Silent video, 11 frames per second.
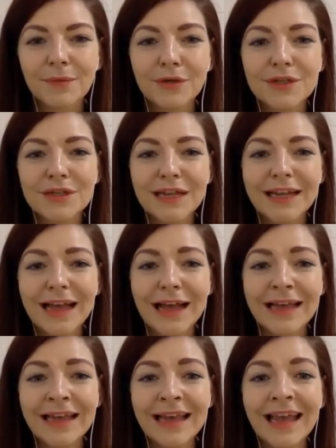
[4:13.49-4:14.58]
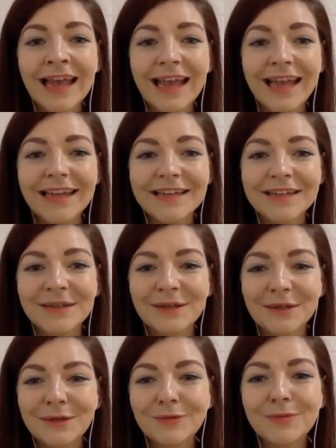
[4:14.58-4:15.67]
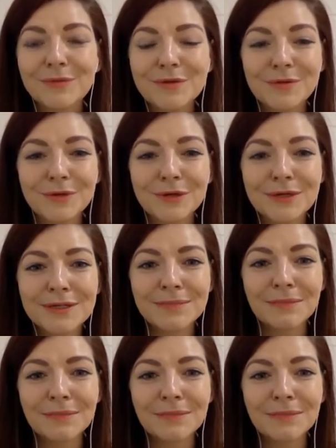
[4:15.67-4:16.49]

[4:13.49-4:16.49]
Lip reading: Personally, I hate group tours,